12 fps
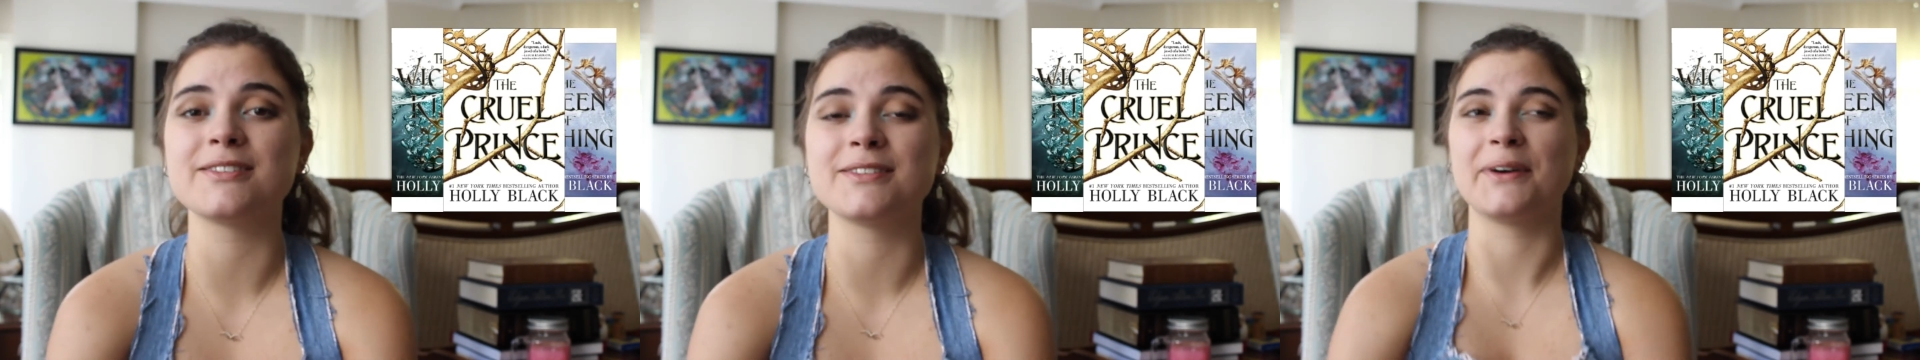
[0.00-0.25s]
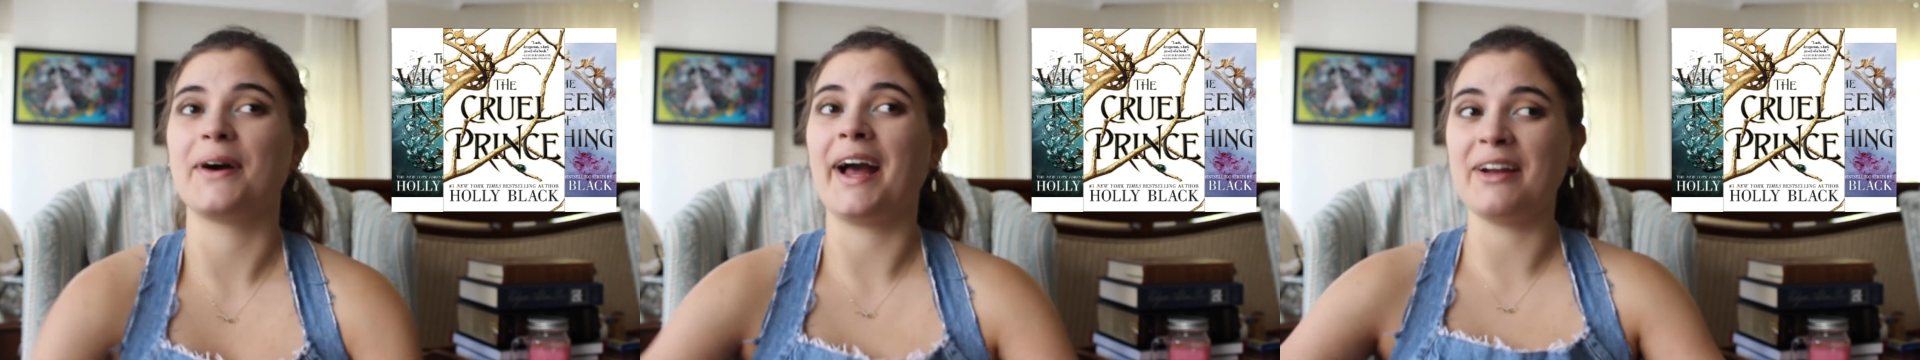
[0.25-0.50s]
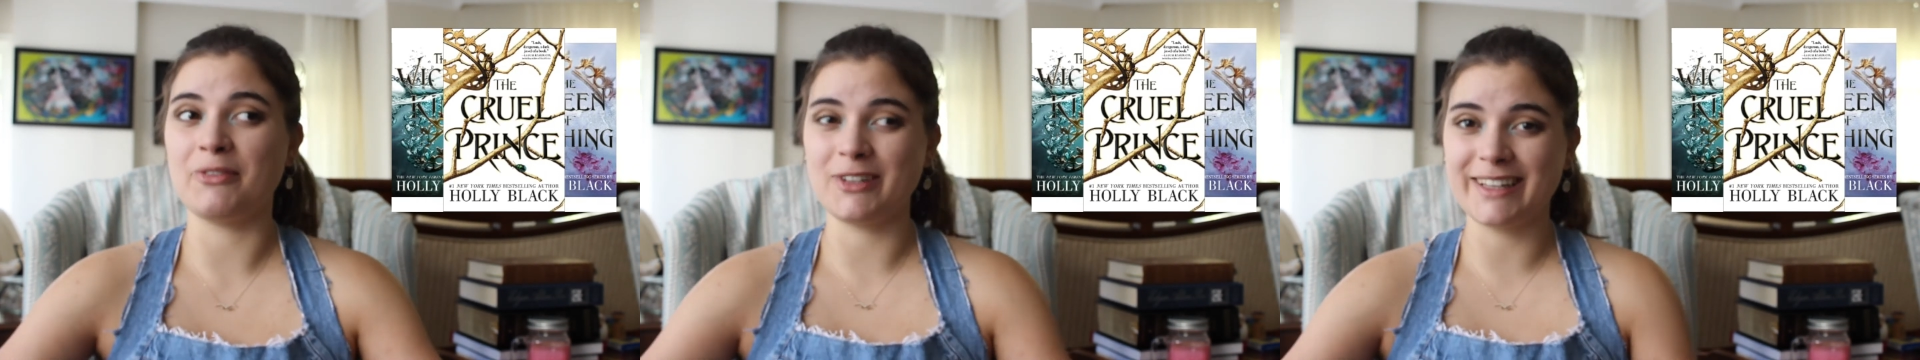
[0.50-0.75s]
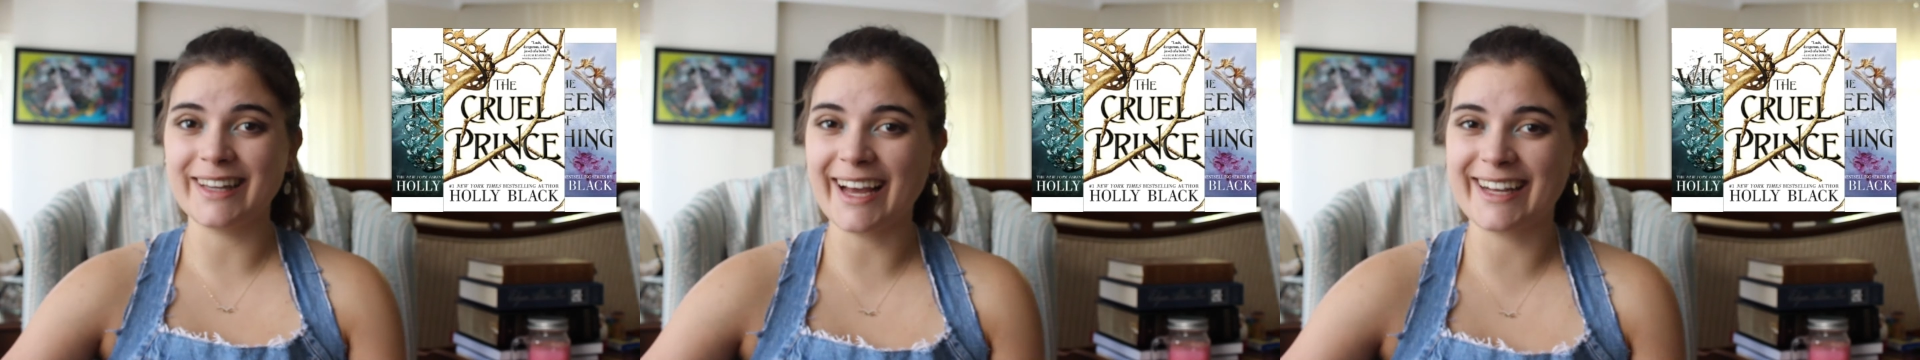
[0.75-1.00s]
so I
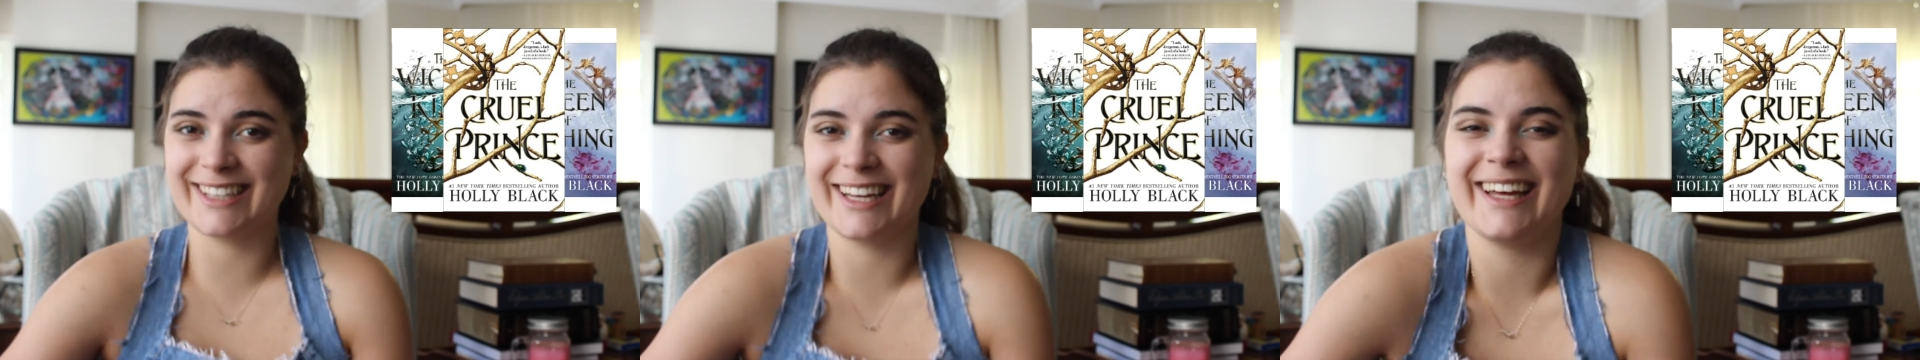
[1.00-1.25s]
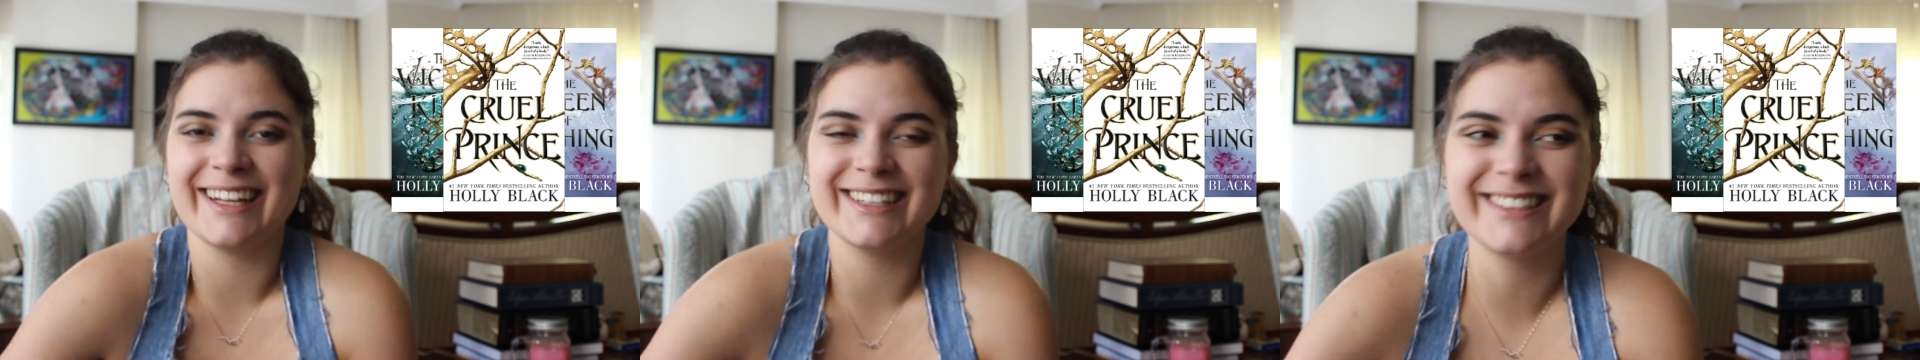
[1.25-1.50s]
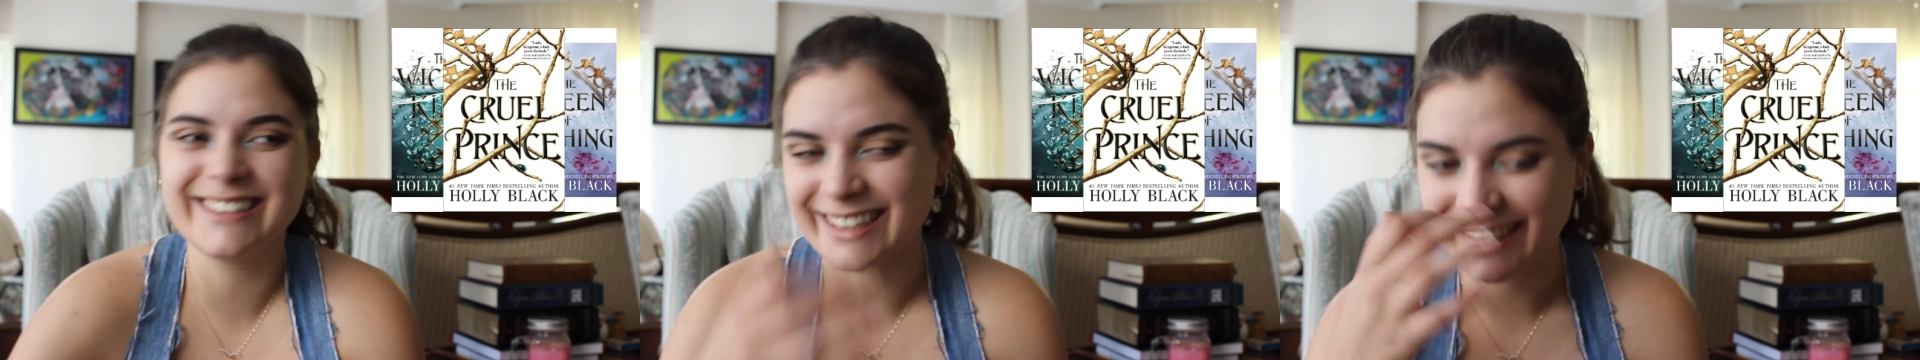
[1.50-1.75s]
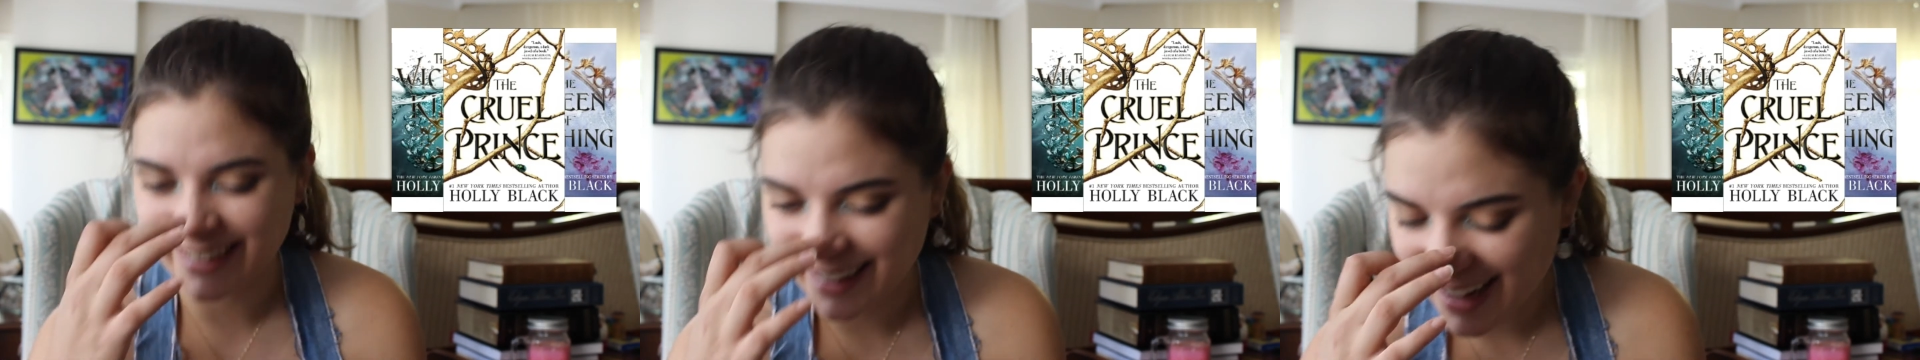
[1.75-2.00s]
really liked it
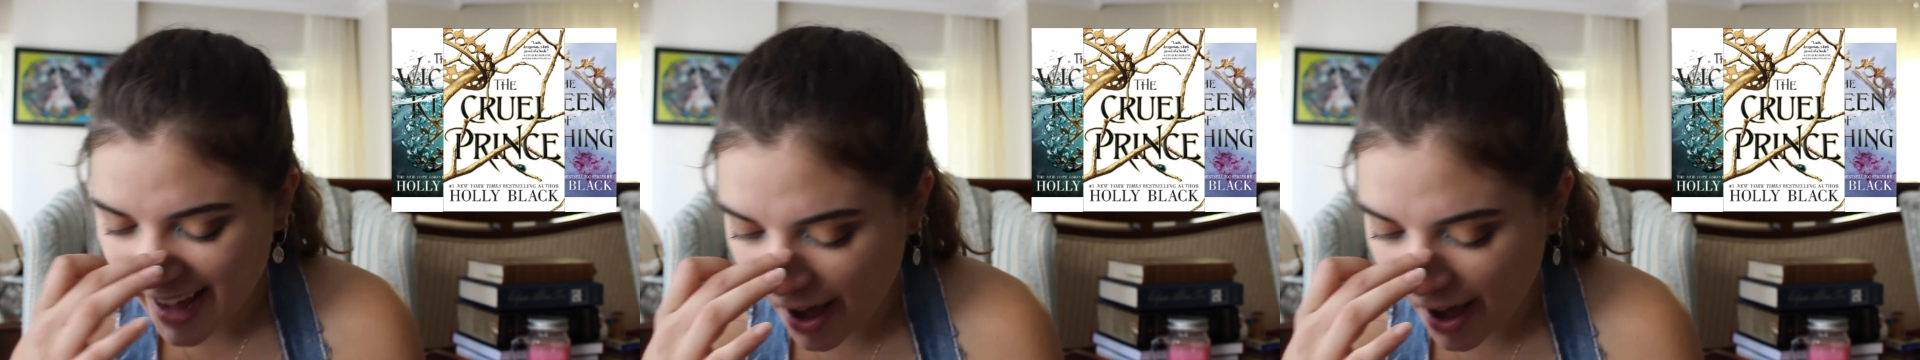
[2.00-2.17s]
still.